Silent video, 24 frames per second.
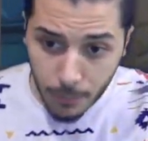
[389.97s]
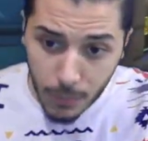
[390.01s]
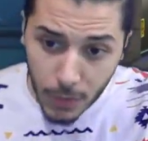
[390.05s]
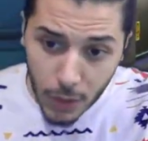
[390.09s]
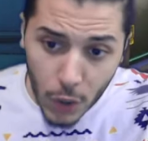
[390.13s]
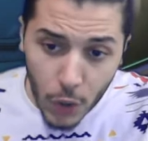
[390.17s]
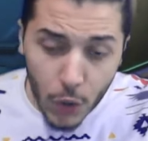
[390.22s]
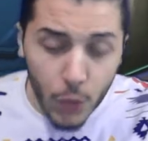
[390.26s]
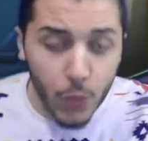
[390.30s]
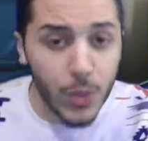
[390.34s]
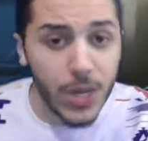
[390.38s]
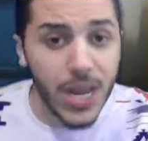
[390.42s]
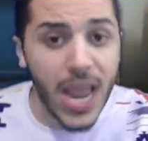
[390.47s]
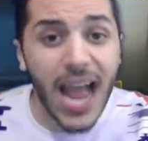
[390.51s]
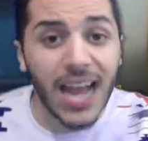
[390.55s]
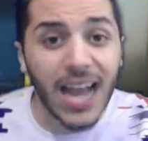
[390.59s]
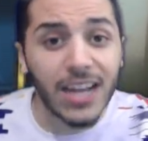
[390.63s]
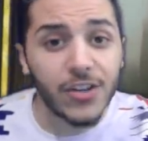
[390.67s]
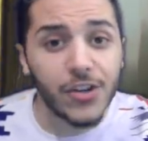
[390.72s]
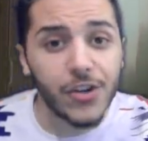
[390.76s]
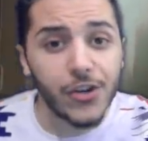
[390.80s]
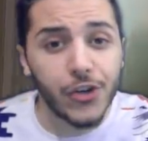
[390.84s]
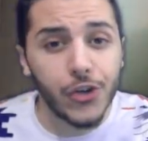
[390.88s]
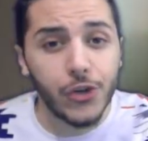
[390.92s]

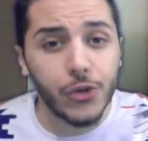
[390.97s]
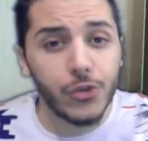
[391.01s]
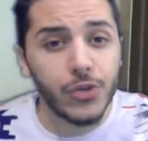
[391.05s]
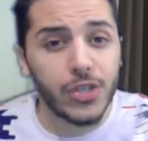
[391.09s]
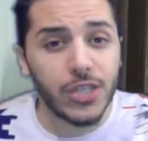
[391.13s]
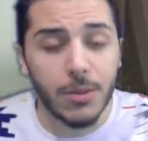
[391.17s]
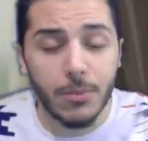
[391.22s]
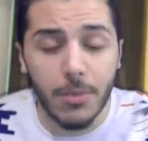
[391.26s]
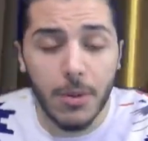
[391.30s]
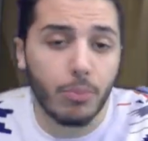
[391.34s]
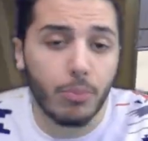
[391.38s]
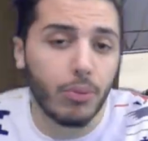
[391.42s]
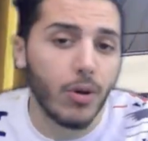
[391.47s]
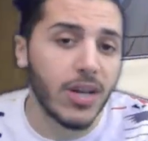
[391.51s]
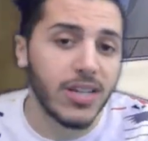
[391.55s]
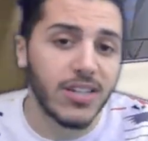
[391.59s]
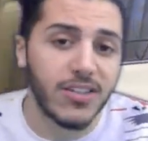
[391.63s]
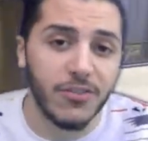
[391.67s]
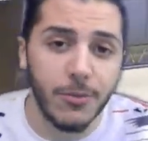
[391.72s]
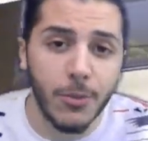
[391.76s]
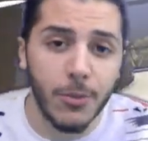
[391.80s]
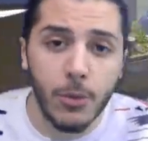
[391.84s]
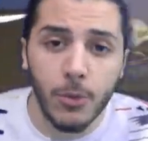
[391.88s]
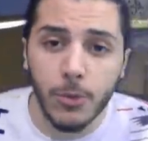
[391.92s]
reactor to do some
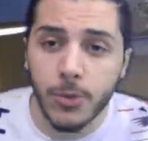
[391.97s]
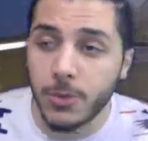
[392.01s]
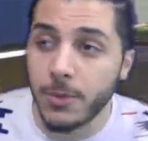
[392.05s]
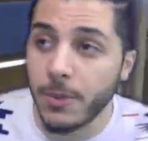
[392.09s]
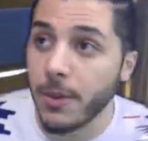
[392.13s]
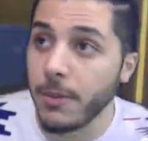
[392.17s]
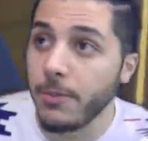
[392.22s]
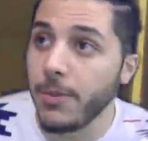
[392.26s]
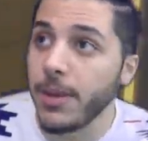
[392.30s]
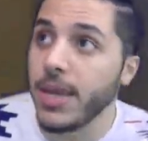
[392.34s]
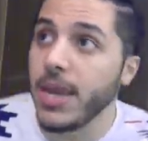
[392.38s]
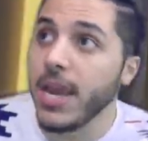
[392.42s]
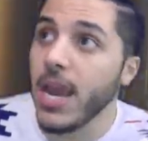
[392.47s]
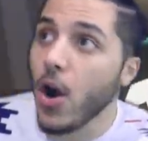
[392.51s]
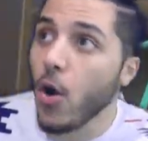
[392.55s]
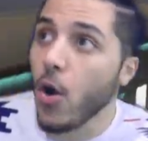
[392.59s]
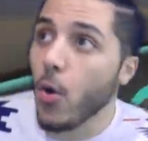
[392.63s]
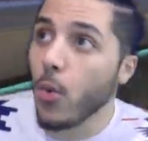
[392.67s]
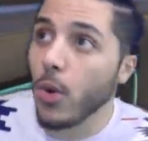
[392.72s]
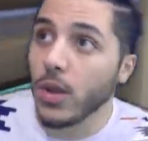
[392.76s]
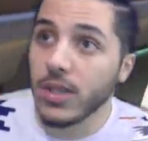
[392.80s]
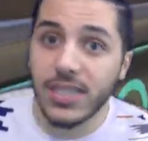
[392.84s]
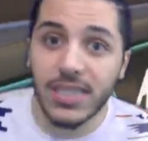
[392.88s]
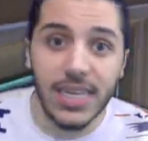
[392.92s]
impressive moves. Maybe
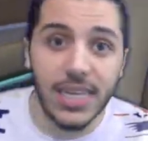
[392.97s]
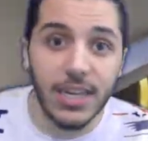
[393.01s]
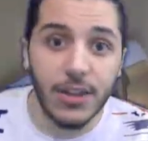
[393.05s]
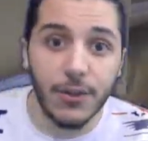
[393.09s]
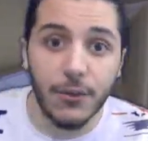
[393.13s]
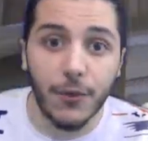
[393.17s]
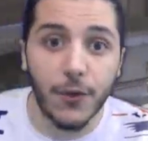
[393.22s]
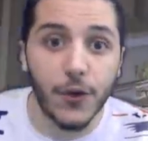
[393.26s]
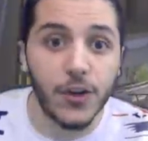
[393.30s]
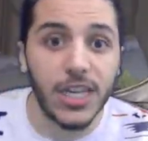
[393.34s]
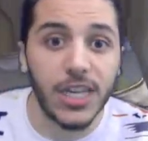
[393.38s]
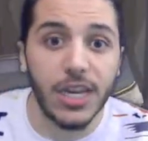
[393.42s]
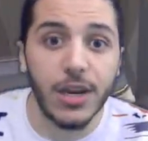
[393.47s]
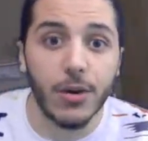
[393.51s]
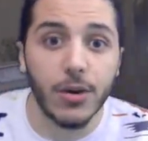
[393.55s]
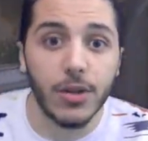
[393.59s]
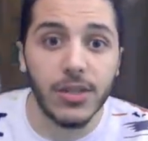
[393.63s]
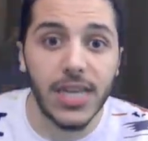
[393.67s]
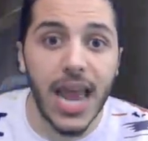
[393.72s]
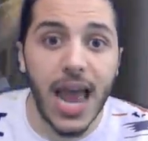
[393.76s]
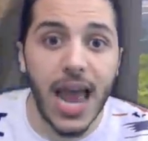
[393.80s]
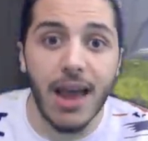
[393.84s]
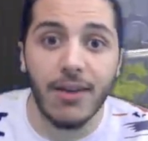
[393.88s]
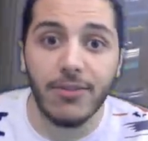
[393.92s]
we'll see the first hero
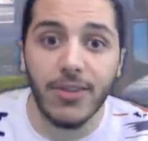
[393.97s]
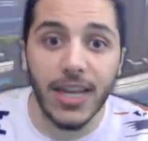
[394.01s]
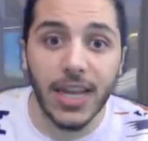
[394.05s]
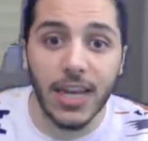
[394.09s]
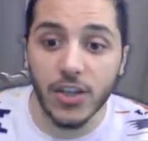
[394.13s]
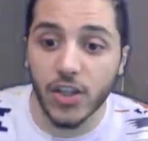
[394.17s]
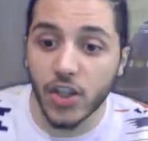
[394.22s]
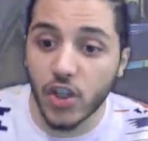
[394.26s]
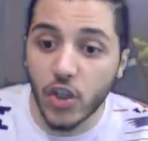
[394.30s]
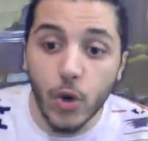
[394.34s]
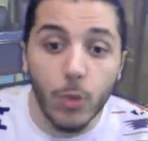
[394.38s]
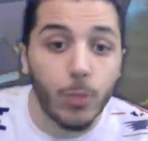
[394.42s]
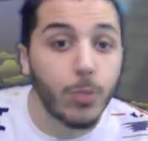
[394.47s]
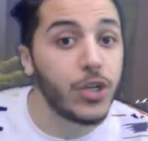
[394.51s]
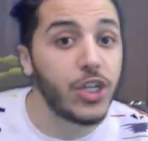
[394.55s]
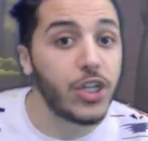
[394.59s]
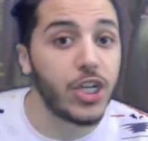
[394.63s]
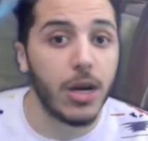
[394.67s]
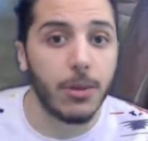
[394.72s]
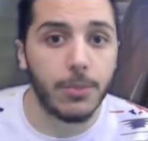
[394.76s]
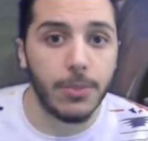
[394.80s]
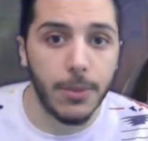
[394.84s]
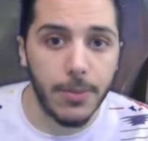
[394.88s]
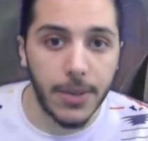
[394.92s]
to have like a super
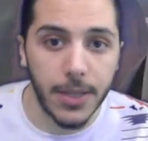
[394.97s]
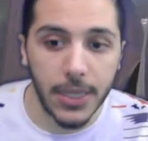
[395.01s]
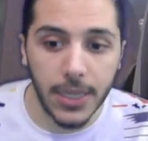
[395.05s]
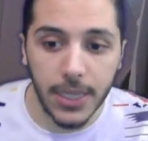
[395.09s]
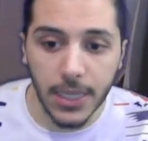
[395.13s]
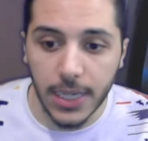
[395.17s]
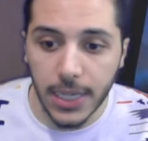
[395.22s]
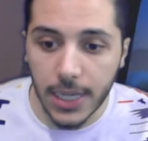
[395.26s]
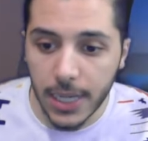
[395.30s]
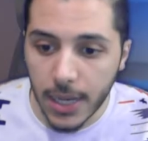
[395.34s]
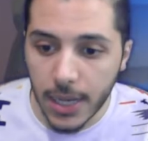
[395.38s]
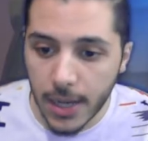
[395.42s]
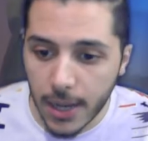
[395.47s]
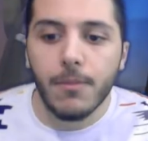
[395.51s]
jump ability.